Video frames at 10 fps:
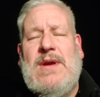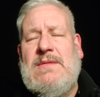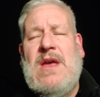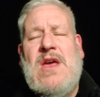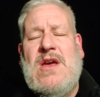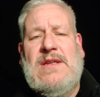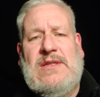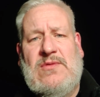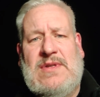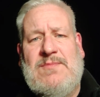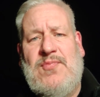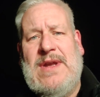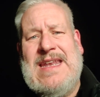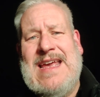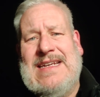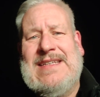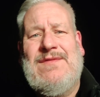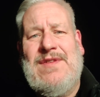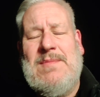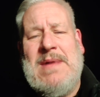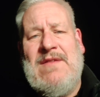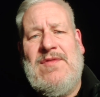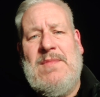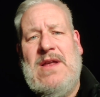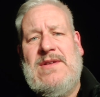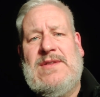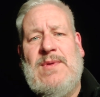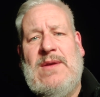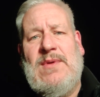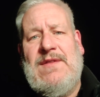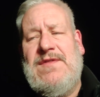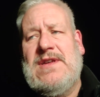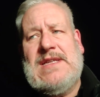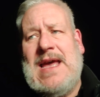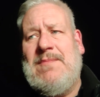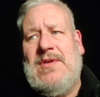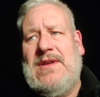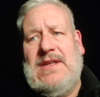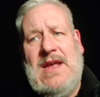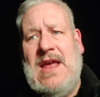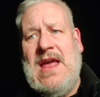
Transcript: We saw some pretty negative feedback from last week when it first happened.